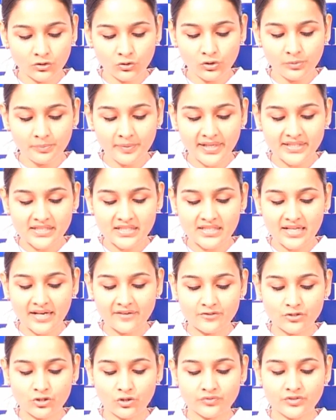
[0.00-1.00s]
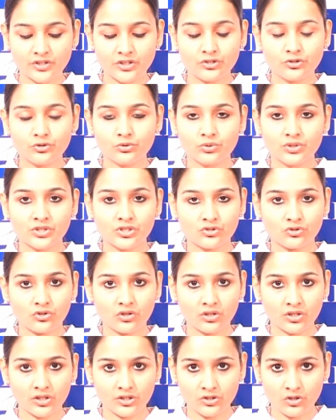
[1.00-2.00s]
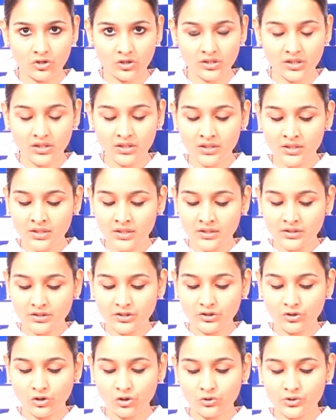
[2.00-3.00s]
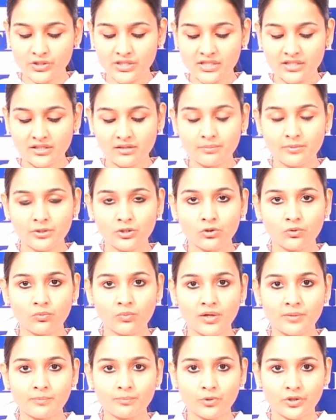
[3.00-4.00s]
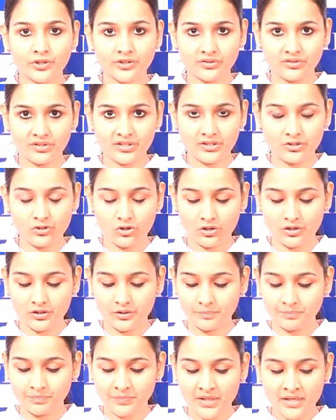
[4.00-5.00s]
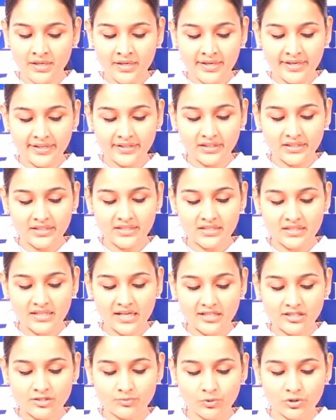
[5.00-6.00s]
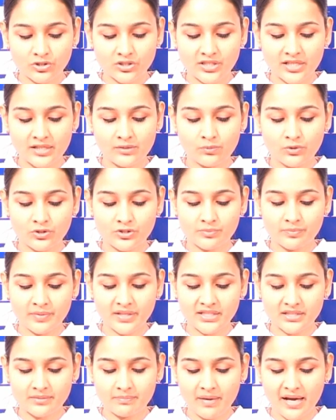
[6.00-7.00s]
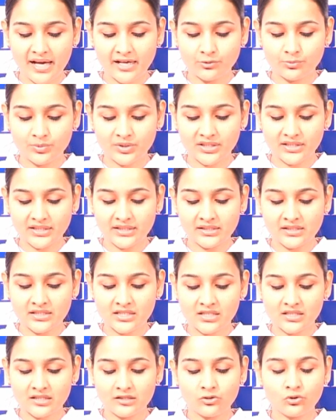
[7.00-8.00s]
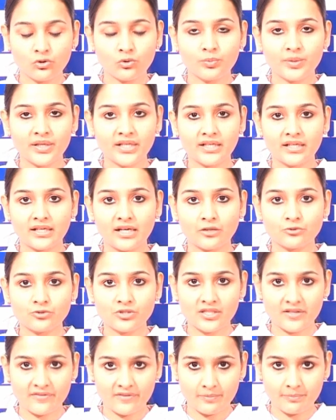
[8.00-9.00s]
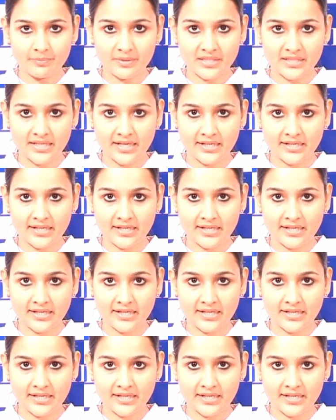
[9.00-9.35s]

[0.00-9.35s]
Gold prices have softened due to a stronger dollar. The euro is still below $1.3. Italy's last bond sale was mixed bag with yields still hovering around 7%.